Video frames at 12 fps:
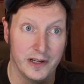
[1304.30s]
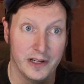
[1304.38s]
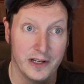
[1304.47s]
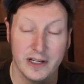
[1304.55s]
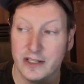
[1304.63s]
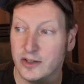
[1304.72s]

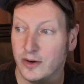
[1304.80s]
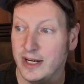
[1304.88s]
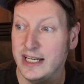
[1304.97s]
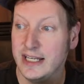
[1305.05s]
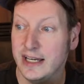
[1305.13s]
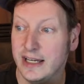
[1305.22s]
So he
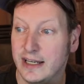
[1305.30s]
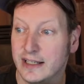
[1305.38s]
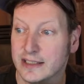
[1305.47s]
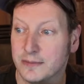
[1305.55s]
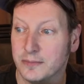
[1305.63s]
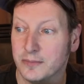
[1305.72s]
did some
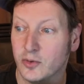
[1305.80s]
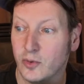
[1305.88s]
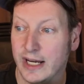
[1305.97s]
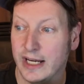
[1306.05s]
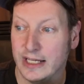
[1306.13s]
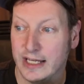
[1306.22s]

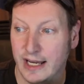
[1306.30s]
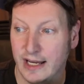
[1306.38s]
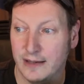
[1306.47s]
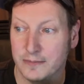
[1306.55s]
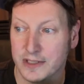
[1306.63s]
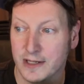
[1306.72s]
great
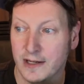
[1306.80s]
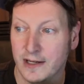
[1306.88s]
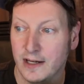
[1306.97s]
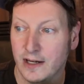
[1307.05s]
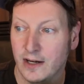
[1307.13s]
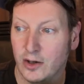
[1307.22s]
games.
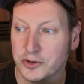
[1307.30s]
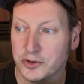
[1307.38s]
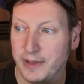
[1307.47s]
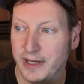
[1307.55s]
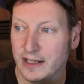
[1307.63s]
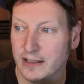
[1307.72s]

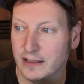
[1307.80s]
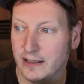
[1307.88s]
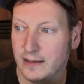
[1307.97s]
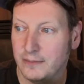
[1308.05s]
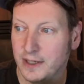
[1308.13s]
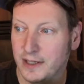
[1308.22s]
Ultraman Club.
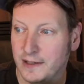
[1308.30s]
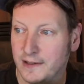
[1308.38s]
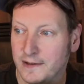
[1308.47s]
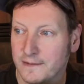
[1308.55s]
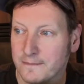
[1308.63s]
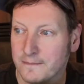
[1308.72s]

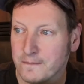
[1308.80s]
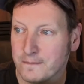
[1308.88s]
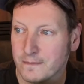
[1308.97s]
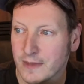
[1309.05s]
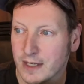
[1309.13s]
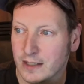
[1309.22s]

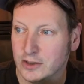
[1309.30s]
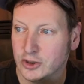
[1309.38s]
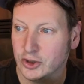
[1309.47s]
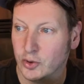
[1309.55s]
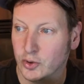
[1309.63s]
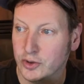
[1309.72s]

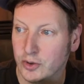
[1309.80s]
Jojuki?